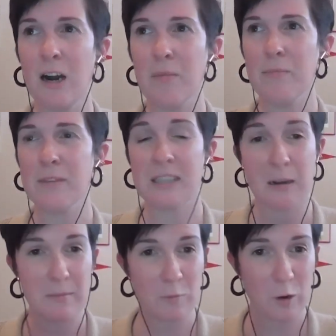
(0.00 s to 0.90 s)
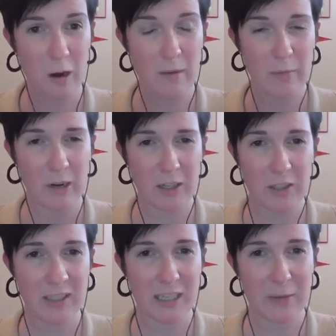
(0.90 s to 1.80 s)
Some were on my
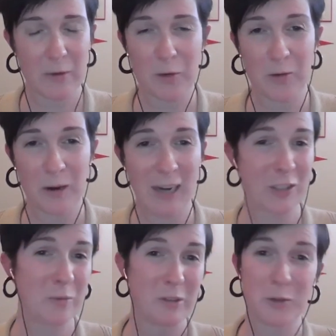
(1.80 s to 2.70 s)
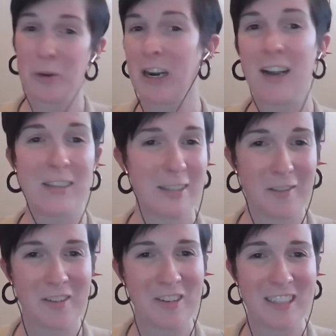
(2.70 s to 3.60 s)
production team who actually were tour guides in
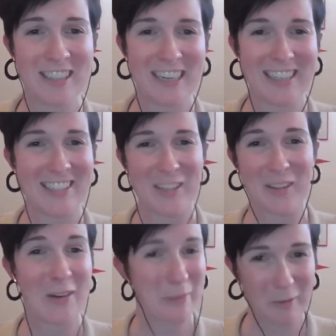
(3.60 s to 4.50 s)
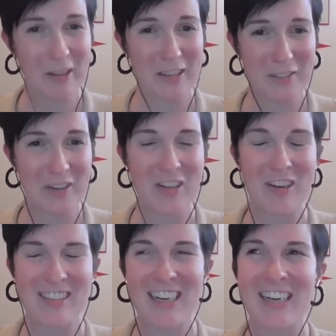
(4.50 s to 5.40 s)
the early days, so they'd been with us for a
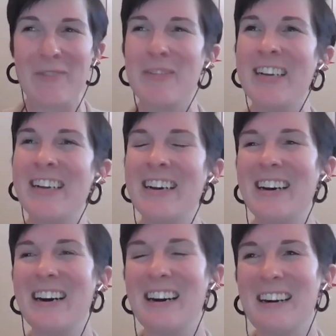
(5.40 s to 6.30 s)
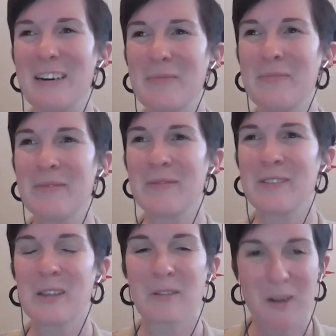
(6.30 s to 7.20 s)
long time.
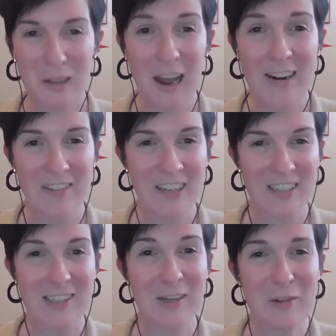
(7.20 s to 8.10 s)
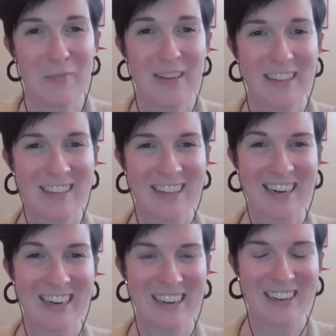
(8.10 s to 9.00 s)
So there were a lot of us who had been
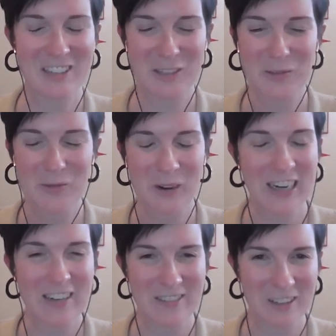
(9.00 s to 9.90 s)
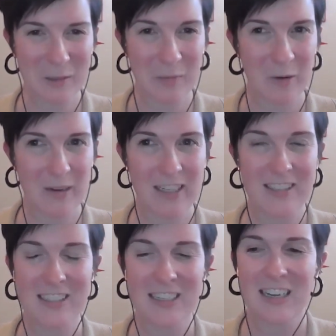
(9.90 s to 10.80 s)
there just waiting for this
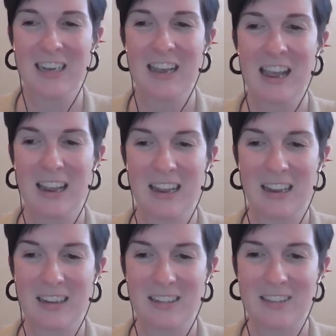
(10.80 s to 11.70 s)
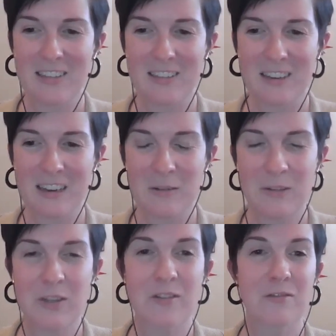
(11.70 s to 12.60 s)
moment, and it
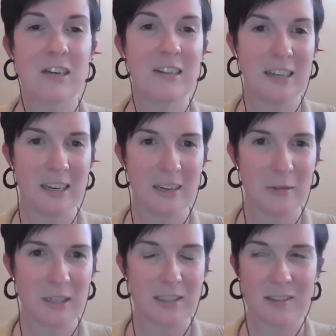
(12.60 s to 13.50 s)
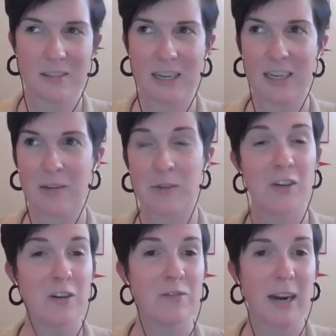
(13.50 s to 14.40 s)
was thrilling. It was exhilarating. It was
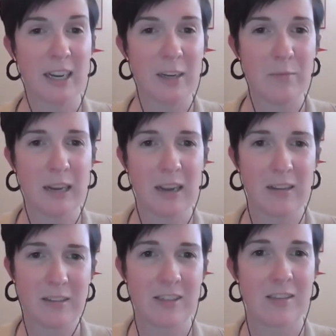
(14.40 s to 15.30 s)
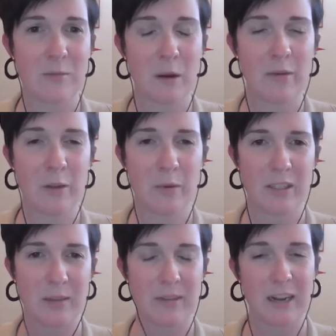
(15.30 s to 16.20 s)
nerve wracking because the moment you put
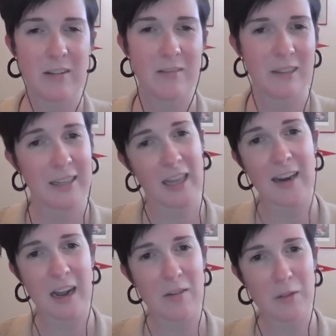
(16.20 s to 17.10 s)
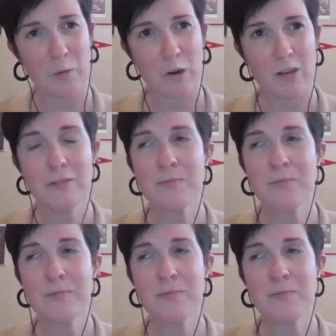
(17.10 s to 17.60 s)
something out like that out in the world,